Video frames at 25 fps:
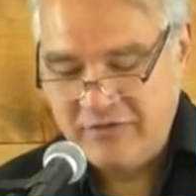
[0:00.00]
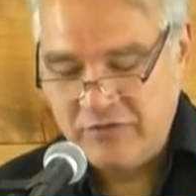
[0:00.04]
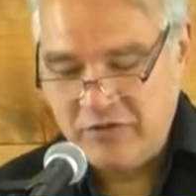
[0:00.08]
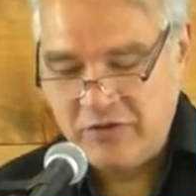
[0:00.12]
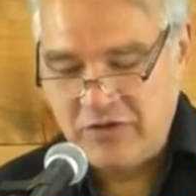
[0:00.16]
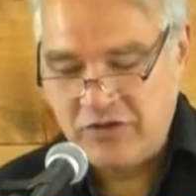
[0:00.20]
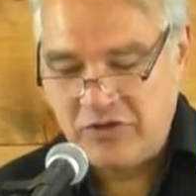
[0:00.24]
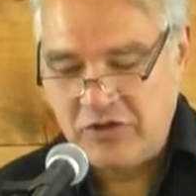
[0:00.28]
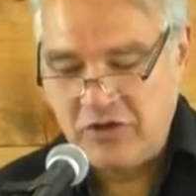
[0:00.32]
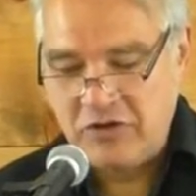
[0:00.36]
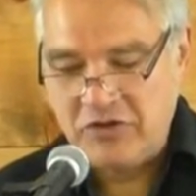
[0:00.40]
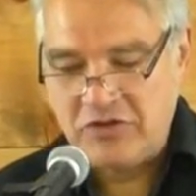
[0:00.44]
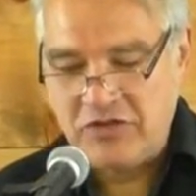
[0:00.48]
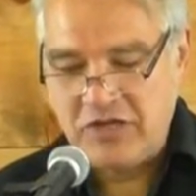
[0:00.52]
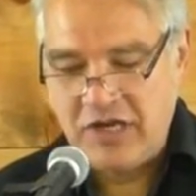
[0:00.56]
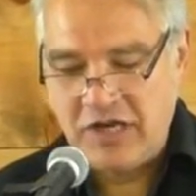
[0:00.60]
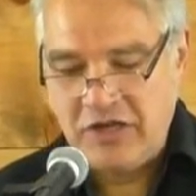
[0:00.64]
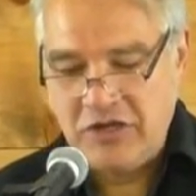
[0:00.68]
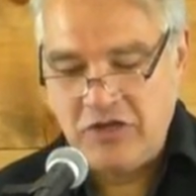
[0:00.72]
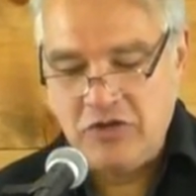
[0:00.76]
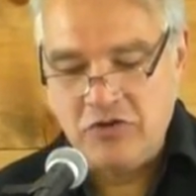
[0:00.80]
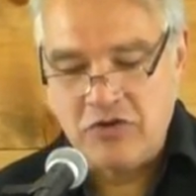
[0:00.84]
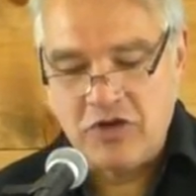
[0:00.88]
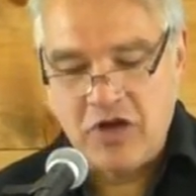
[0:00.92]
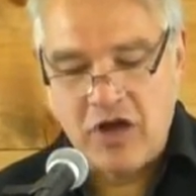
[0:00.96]
Verse
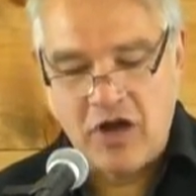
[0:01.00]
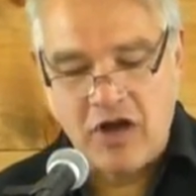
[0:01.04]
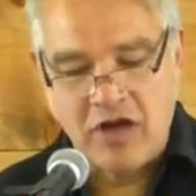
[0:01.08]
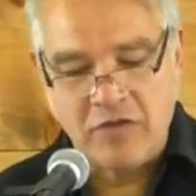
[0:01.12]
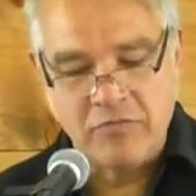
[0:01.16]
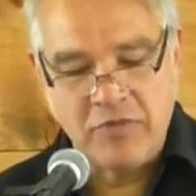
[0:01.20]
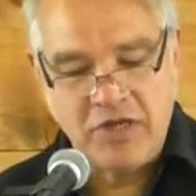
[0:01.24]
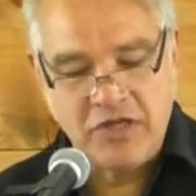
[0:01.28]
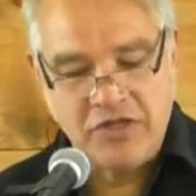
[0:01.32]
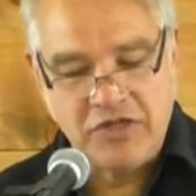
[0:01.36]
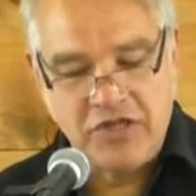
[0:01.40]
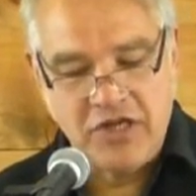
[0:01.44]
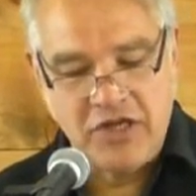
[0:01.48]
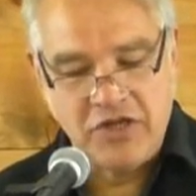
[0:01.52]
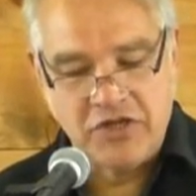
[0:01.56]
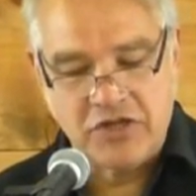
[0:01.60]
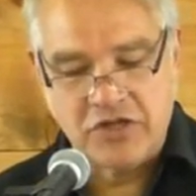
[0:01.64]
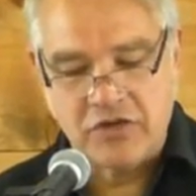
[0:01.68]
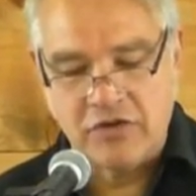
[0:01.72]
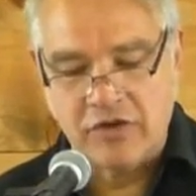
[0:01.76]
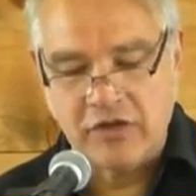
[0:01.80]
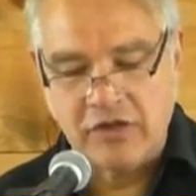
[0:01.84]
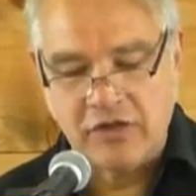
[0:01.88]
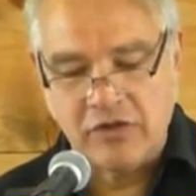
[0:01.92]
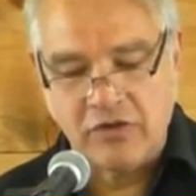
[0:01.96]
13, you call me
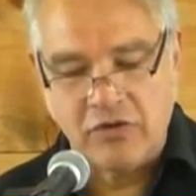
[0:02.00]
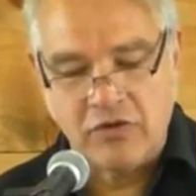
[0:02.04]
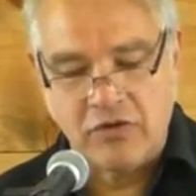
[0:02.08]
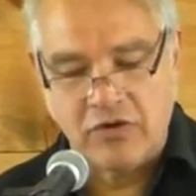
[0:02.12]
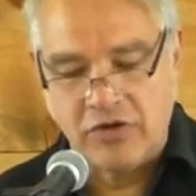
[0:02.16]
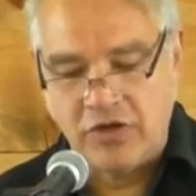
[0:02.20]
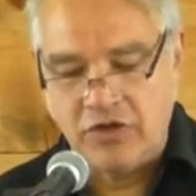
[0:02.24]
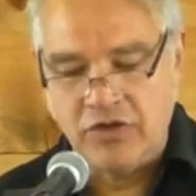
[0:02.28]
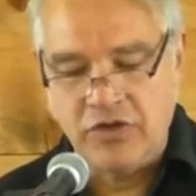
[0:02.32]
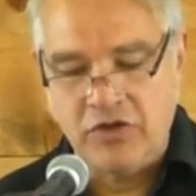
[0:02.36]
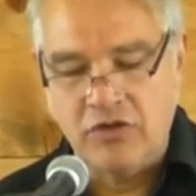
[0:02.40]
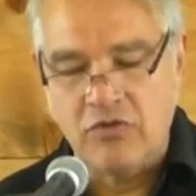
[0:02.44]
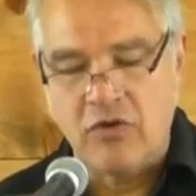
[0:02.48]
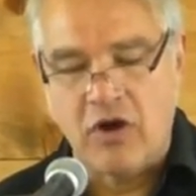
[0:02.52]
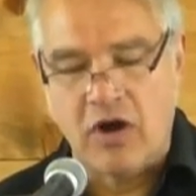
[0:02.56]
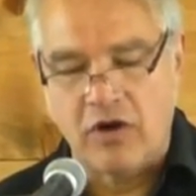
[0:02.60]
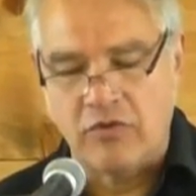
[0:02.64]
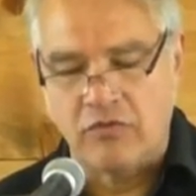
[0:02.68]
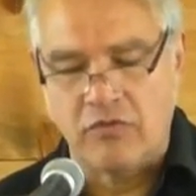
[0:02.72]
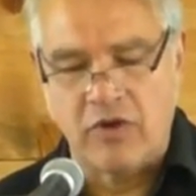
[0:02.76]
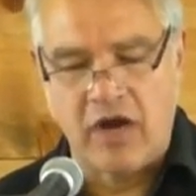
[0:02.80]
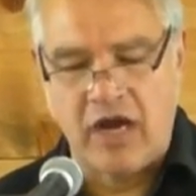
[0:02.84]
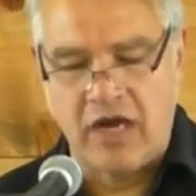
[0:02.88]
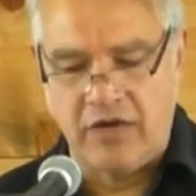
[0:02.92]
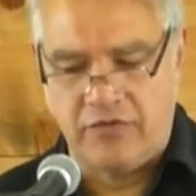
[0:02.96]
teacher and Lord, and you
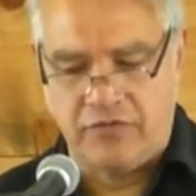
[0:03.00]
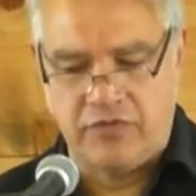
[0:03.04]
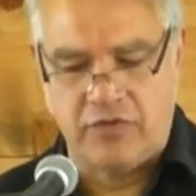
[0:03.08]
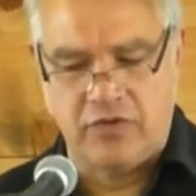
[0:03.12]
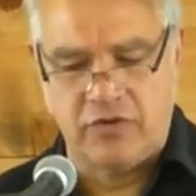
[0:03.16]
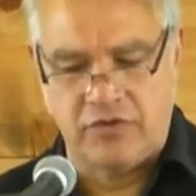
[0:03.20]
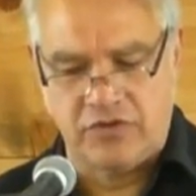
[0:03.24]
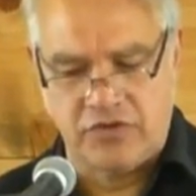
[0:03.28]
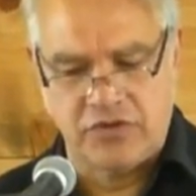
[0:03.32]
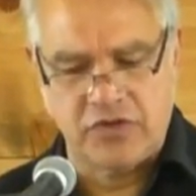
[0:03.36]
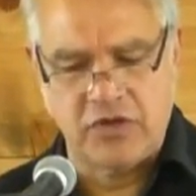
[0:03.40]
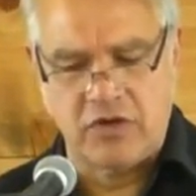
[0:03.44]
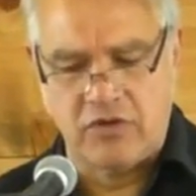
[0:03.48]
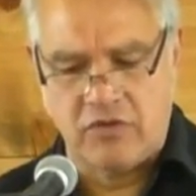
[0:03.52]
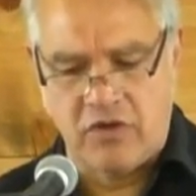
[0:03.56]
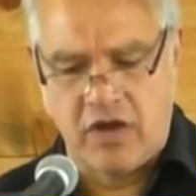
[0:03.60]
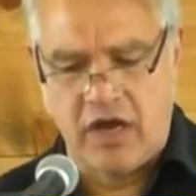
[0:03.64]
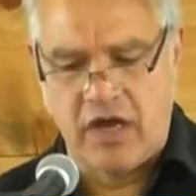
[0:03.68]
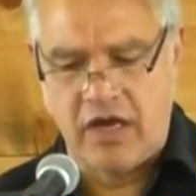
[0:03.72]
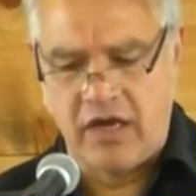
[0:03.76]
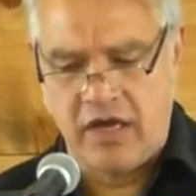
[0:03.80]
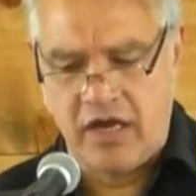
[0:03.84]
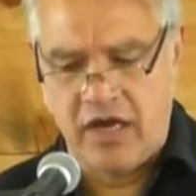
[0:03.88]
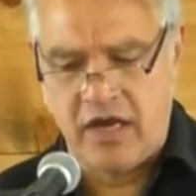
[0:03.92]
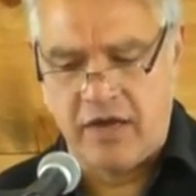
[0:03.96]
are right, for so
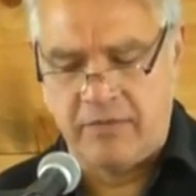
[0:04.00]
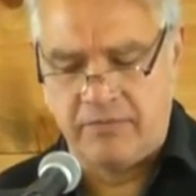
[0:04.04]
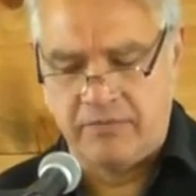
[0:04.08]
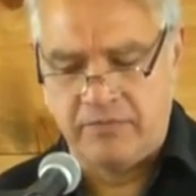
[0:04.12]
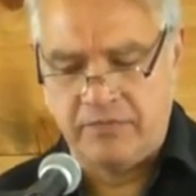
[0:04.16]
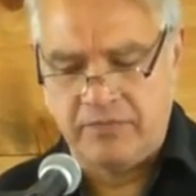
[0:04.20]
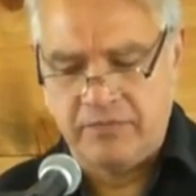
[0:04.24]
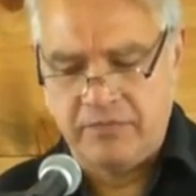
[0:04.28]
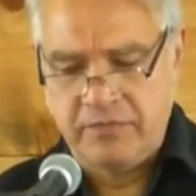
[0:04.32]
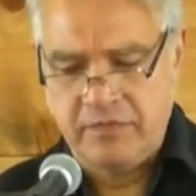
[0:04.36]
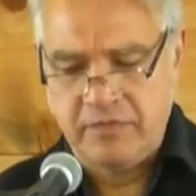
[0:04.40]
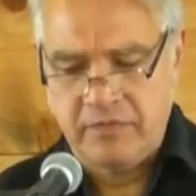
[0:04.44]
I am.